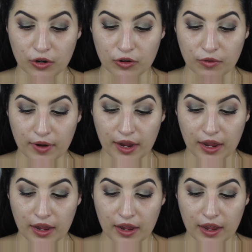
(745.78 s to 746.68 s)

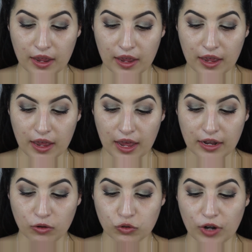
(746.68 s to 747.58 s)
gray
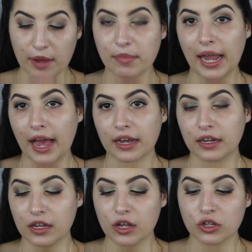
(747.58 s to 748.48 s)
and it'll dry black.
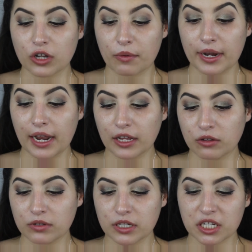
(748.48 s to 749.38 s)
So I really like
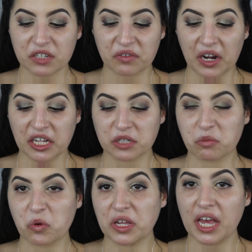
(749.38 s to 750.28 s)
using this for like
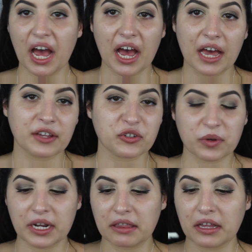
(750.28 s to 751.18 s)
smoky eyes
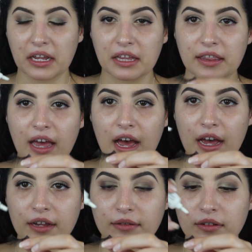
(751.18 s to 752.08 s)
or anything like
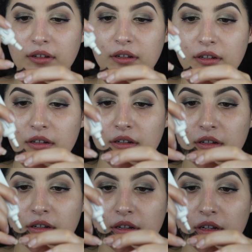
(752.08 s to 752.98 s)
that.
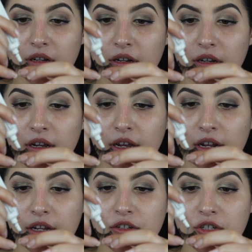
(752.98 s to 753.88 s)

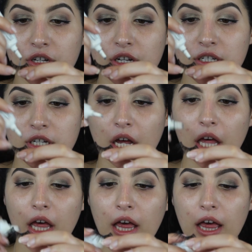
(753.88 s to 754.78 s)
And I just,
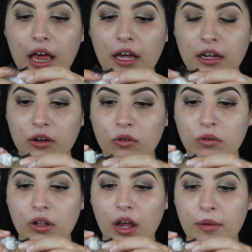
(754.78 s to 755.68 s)
the
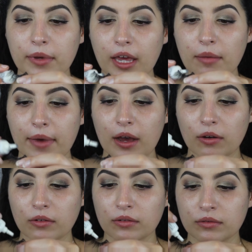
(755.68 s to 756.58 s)
whole glob came
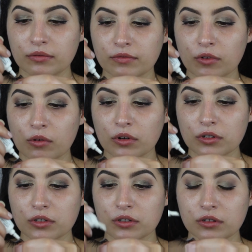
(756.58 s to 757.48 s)
out, of
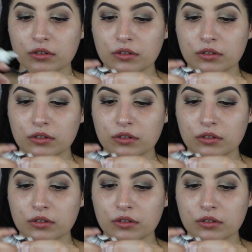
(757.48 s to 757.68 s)
course.